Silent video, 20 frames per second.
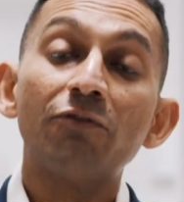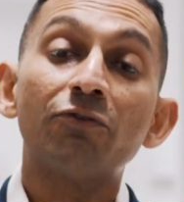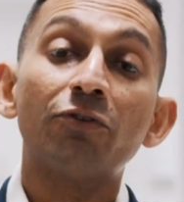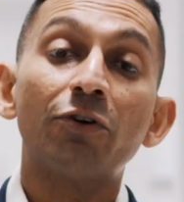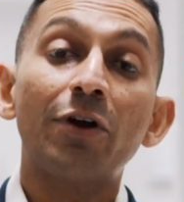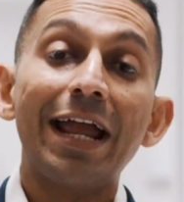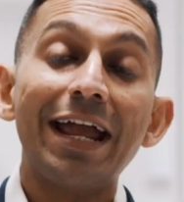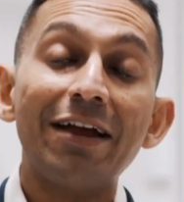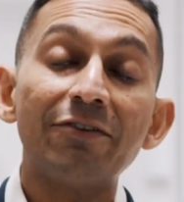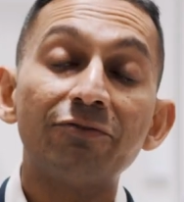
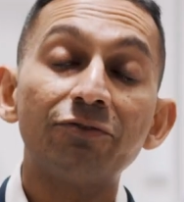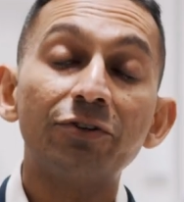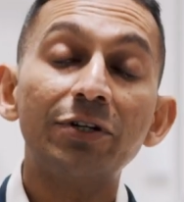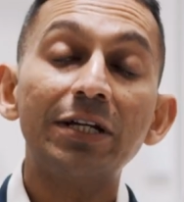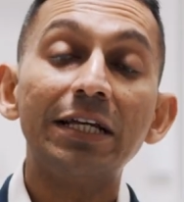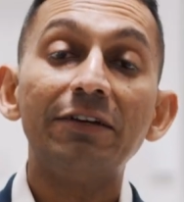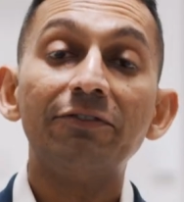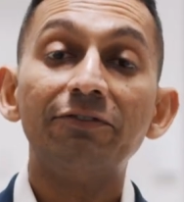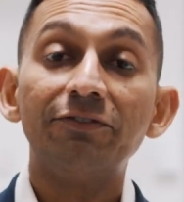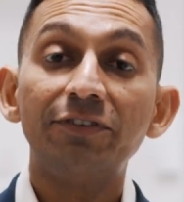For
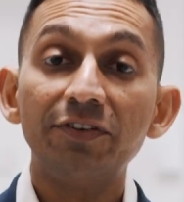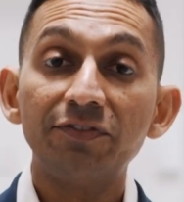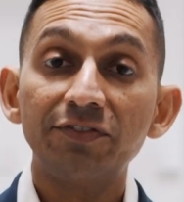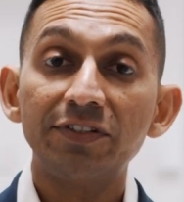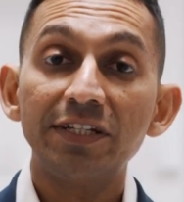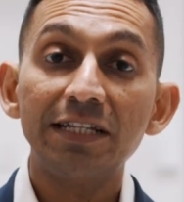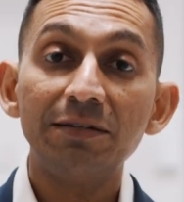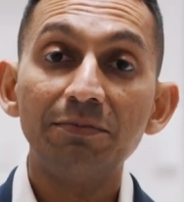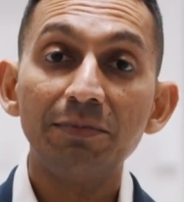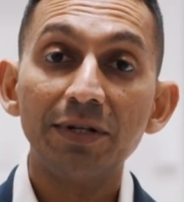every
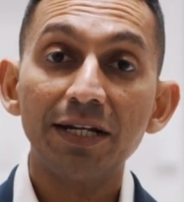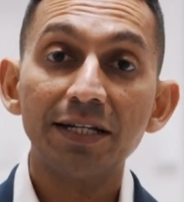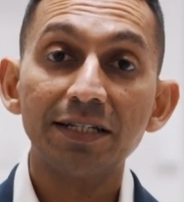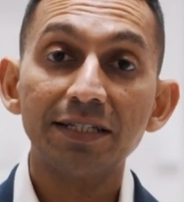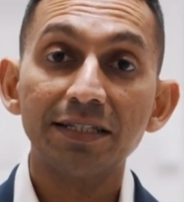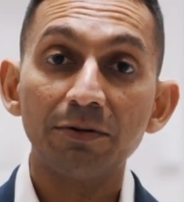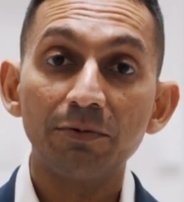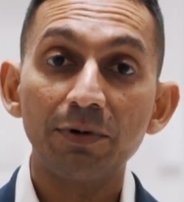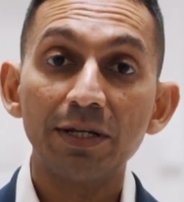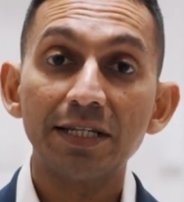15 minutes
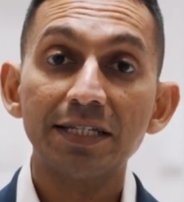that we